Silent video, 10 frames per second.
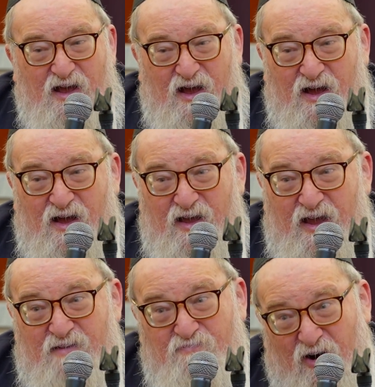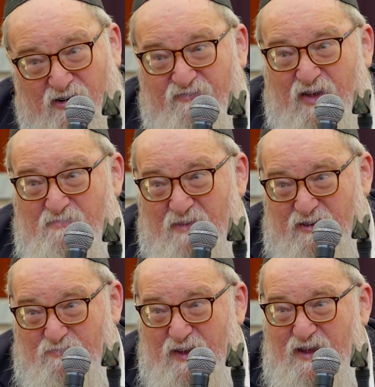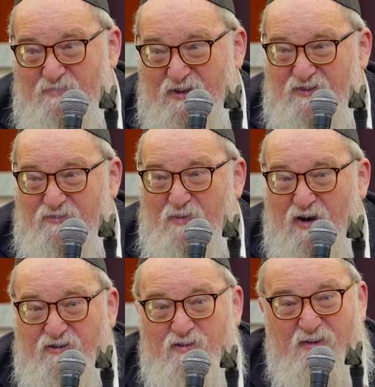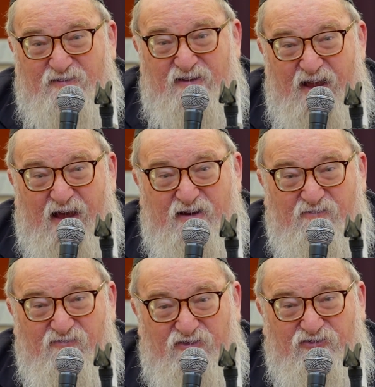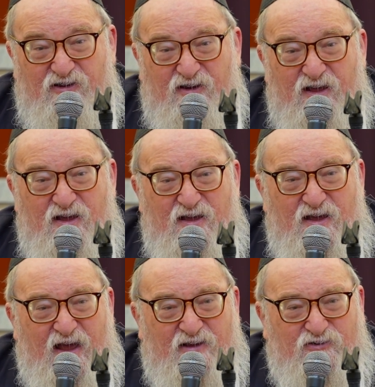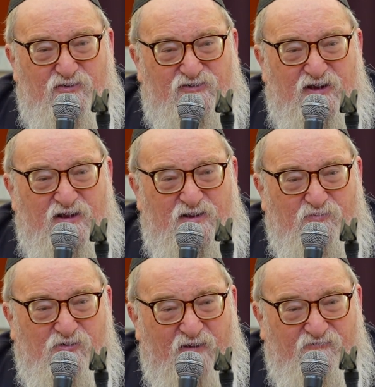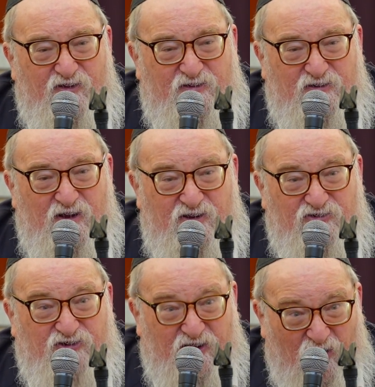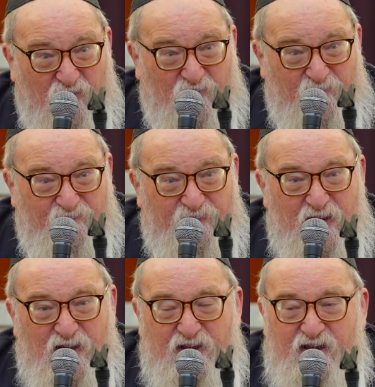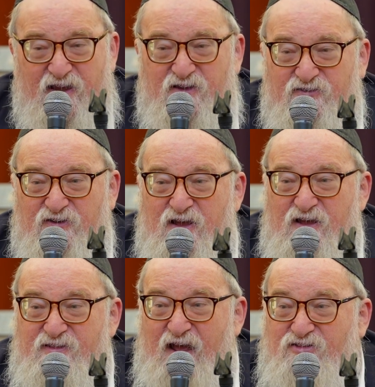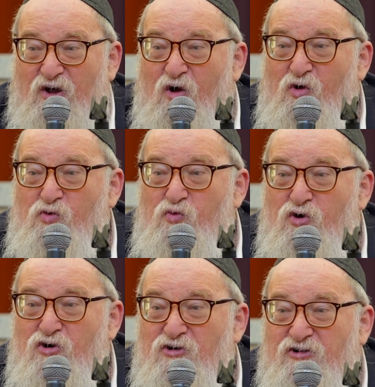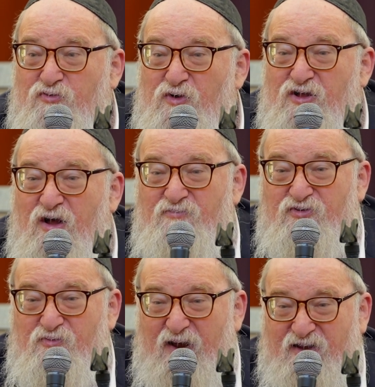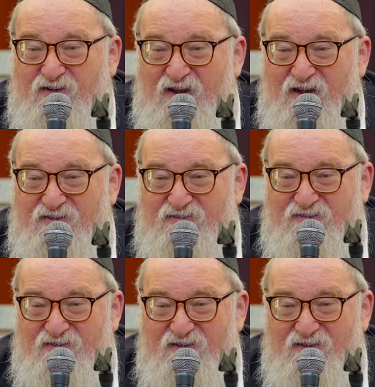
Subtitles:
And part of that might be because part of the messianic vision, as you see in the prophet Yeshayahu, is that the whole world will come to recognize